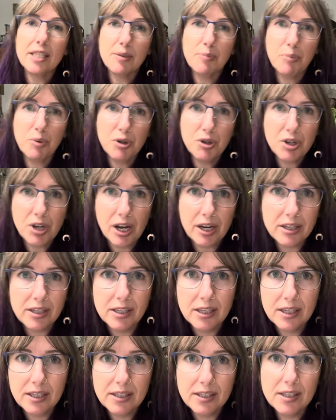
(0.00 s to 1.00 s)

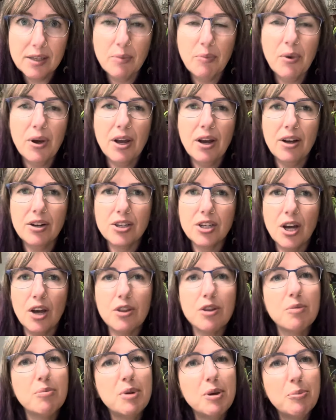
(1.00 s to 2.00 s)
projected in some way onto
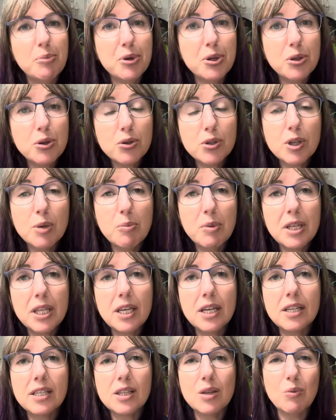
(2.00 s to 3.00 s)
other people. And those can be
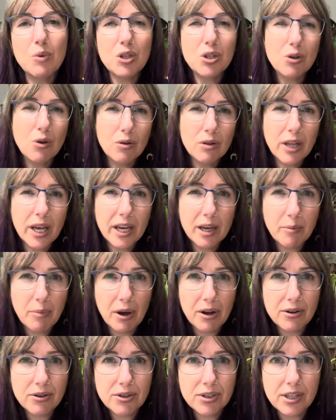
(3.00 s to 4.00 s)
things that we don't like
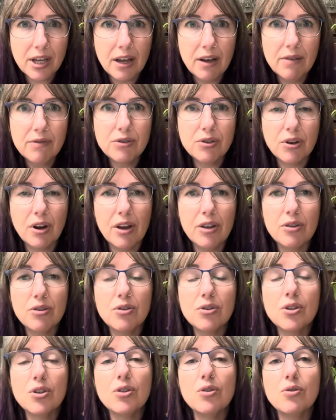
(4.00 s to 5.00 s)
about ourselves or
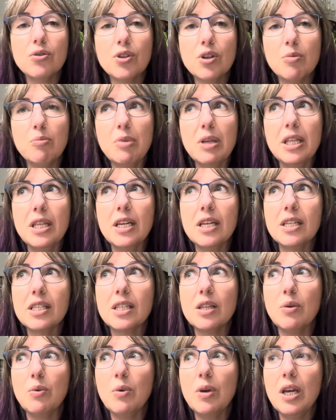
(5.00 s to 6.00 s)
others, and those can be things
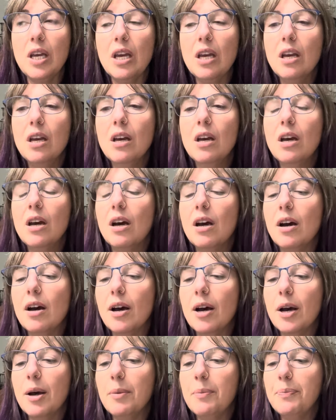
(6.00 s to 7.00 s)
that we
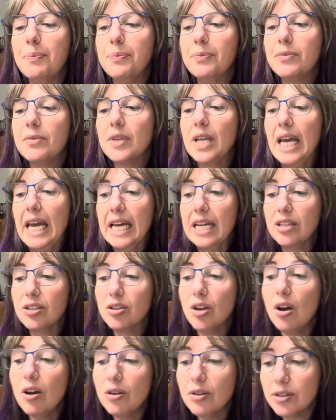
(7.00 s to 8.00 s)

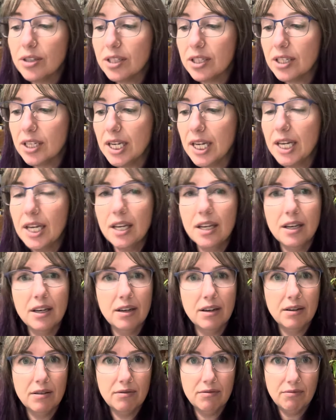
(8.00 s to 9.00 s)
exalt
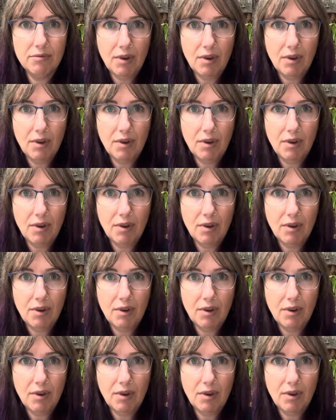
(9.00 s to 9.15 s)
in